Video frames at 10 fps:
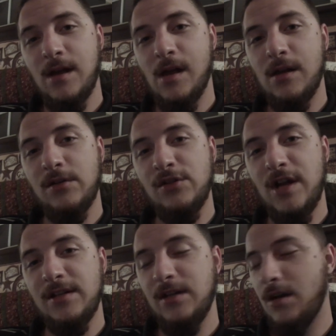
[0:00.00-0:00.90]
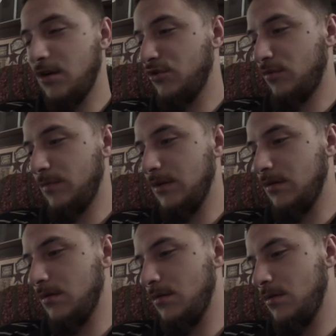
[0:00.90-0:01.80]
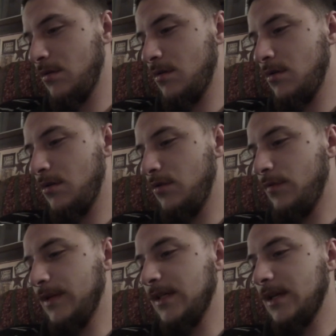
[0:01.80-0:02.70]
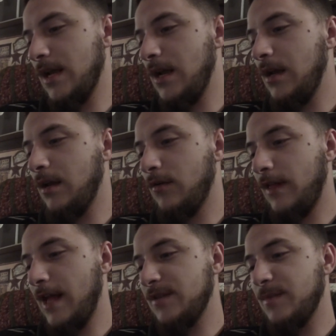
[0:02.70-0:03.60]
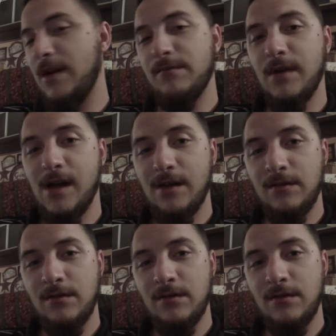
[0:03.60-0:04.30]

Uh, Jesse Countryman, who was a classmate of mine